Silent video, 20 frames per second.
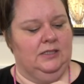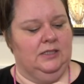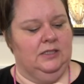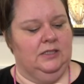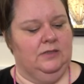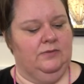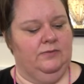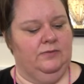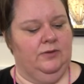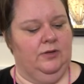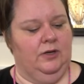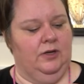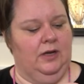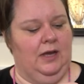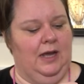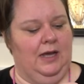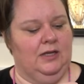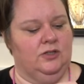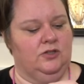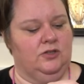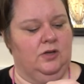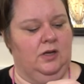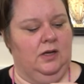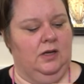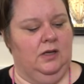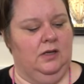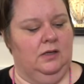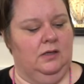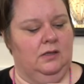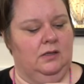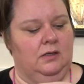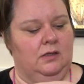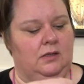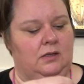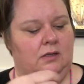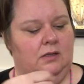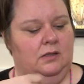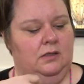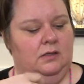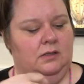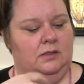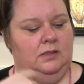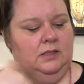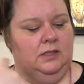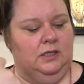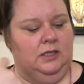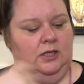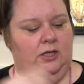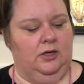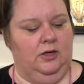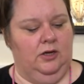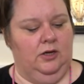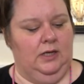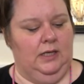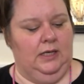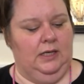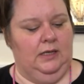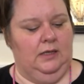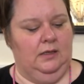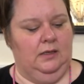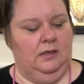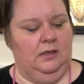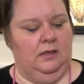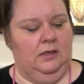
just for extra security.